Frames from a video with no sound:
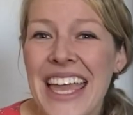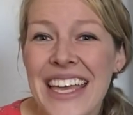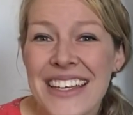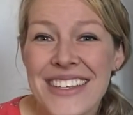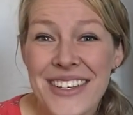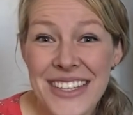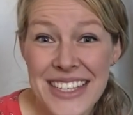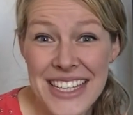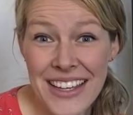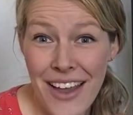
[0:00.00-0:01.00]
So you can
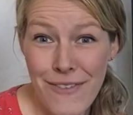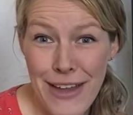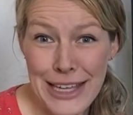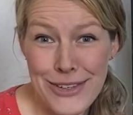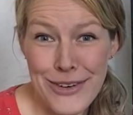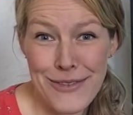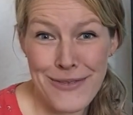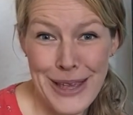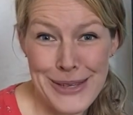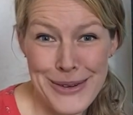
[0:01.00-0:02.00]
see it got faster and
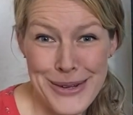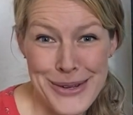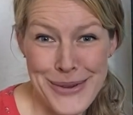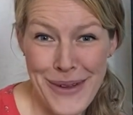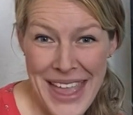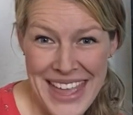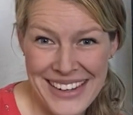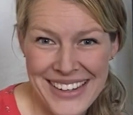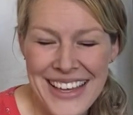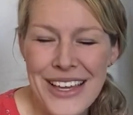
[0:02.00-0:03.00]
faster as you went.
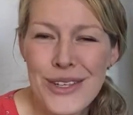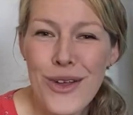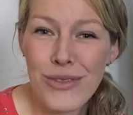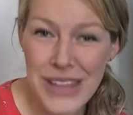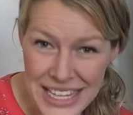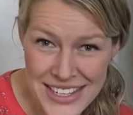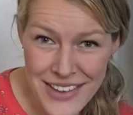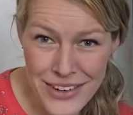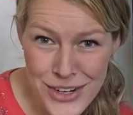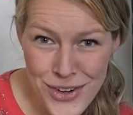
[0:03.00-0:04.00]
So let's give
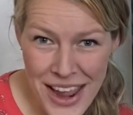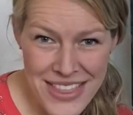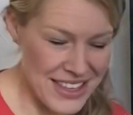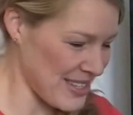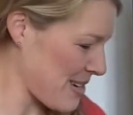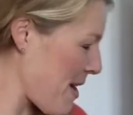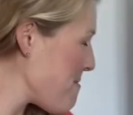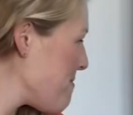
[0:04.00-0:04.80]
it a try this time